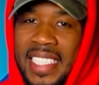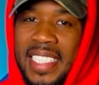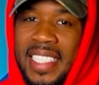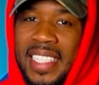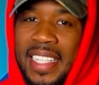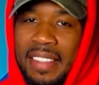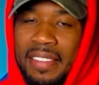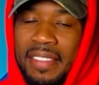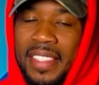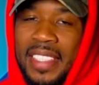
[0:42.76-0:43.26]
each
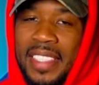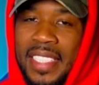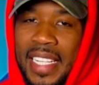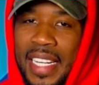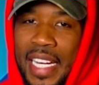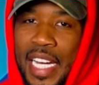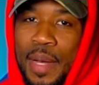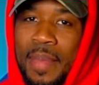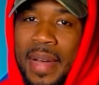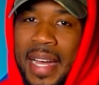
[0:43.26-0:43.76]
and every
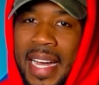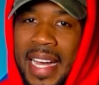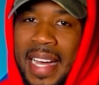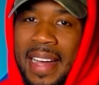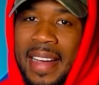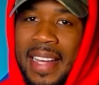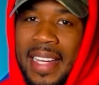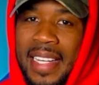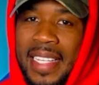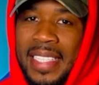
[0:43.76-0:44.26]
time
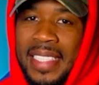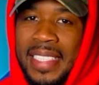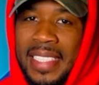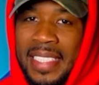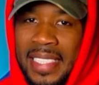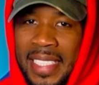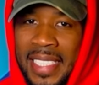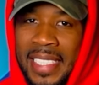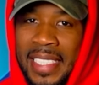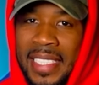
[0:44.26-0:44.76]
I
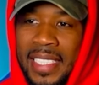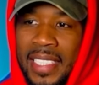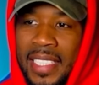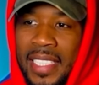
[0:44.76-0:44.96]
seen